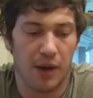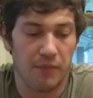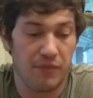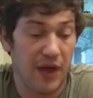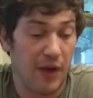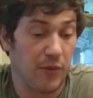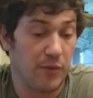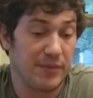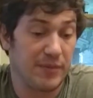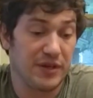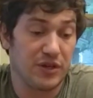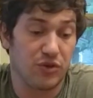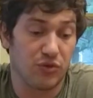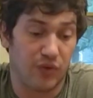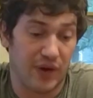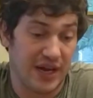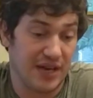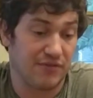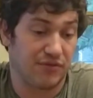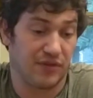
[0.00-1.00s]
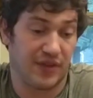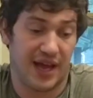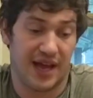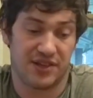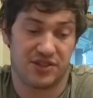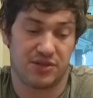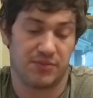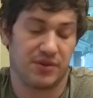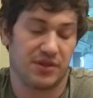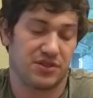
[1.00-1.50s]
That would be great for that.
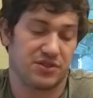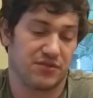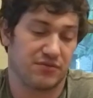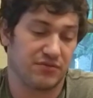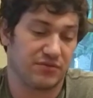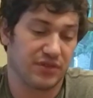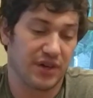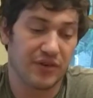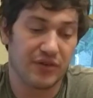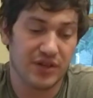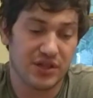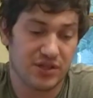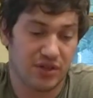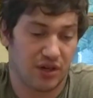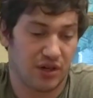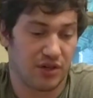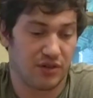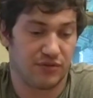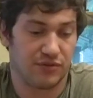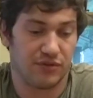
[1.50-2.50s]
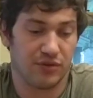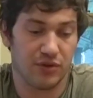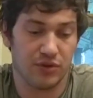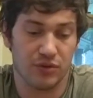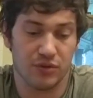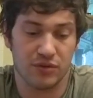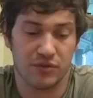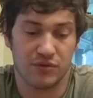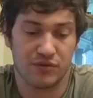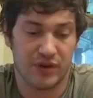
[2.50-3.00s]
Something that's a very tart
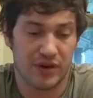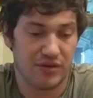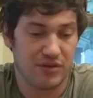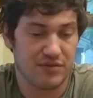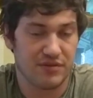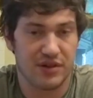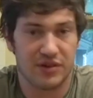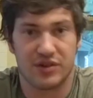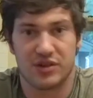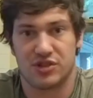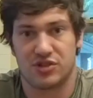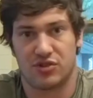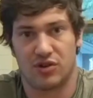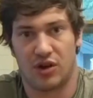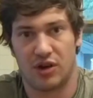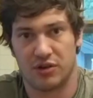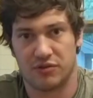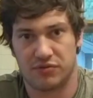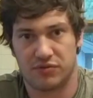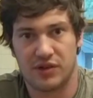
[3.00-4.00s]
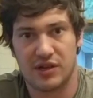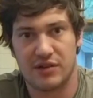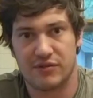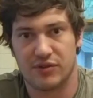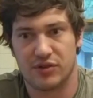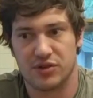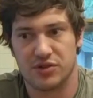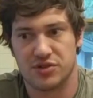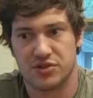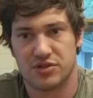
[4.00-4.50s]
fruit, very, very strong
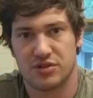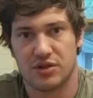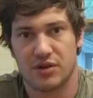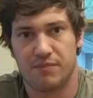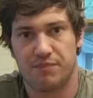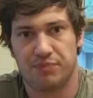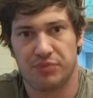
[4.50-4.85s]
flavors.